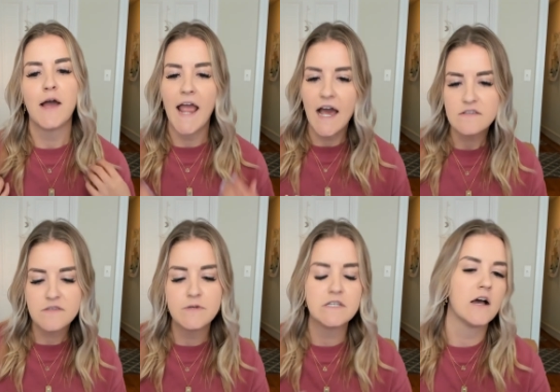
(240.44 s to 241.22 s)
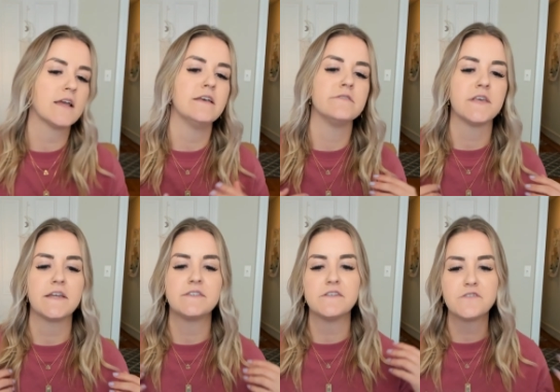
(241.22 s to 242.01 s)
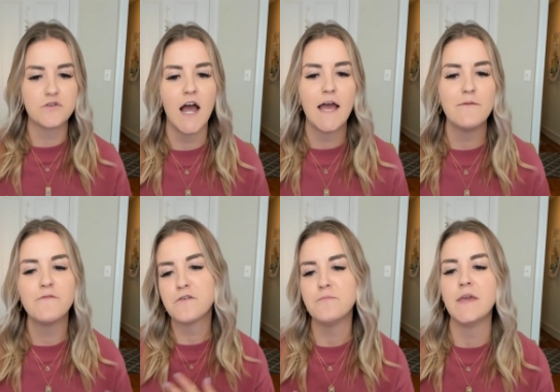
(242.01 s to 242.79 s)
I asked them Mintakans, like, describe
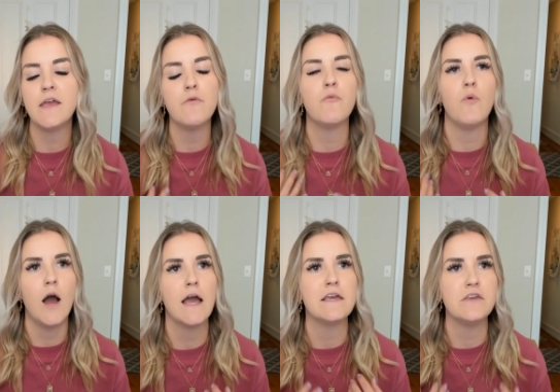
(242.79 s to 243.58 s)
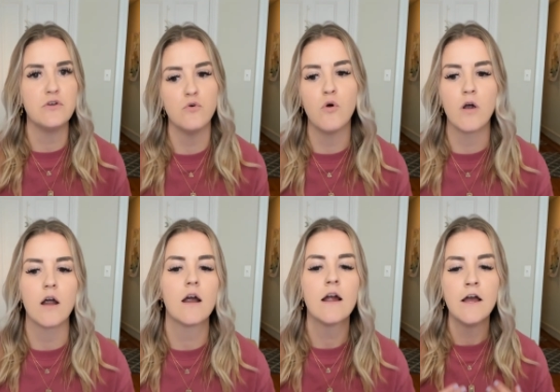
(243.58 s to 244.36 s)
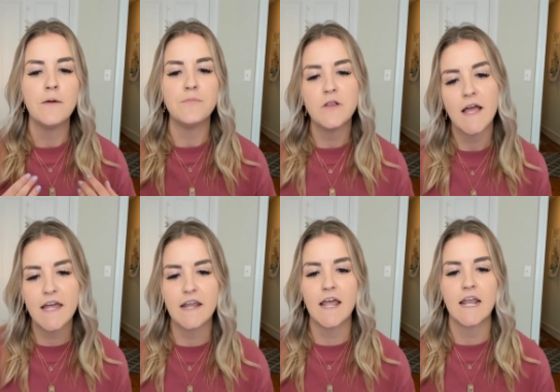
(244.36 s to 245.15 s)
for me what your
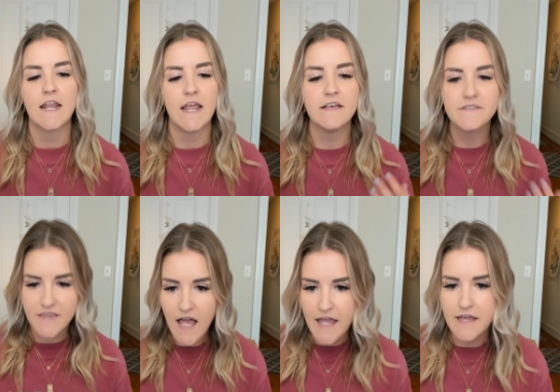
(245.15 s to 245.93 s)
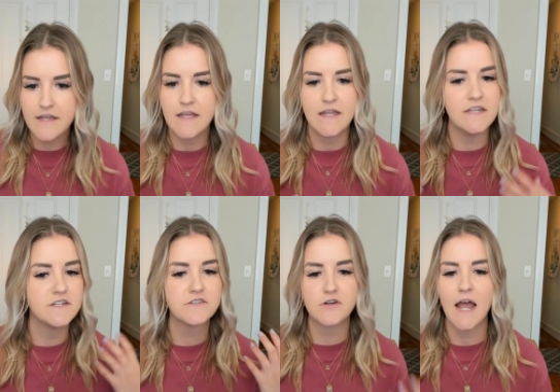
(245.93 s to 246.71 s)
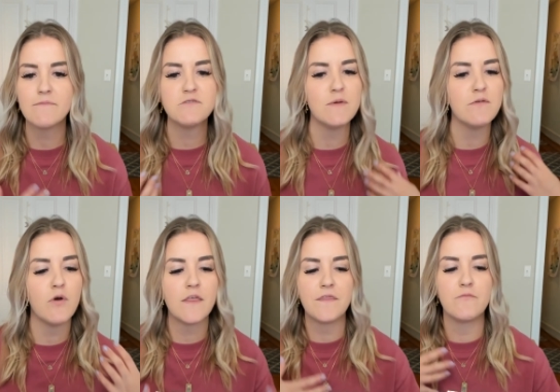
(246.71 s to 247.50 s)
planet is like and describe to me
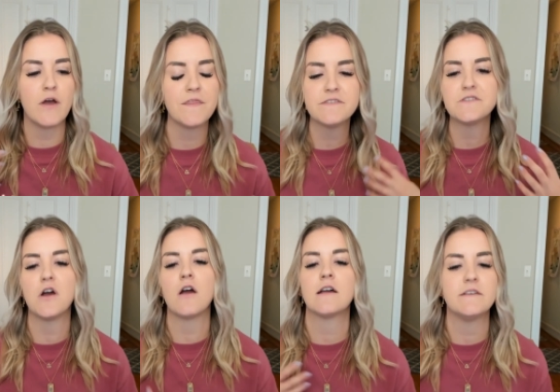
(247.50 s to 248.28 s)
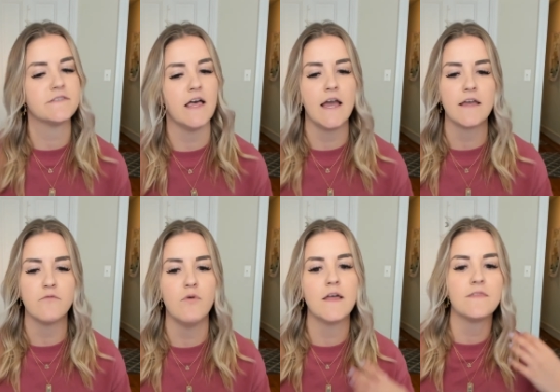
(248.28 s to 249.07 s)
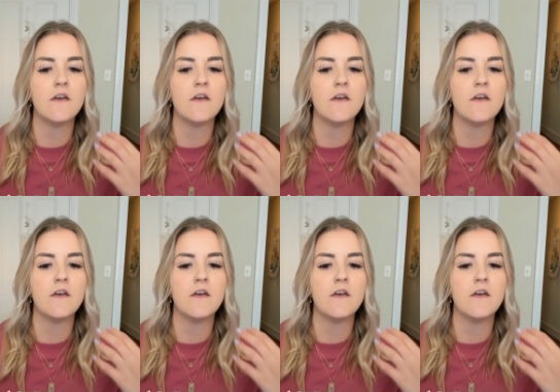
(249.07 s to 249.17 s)
what what the star is like what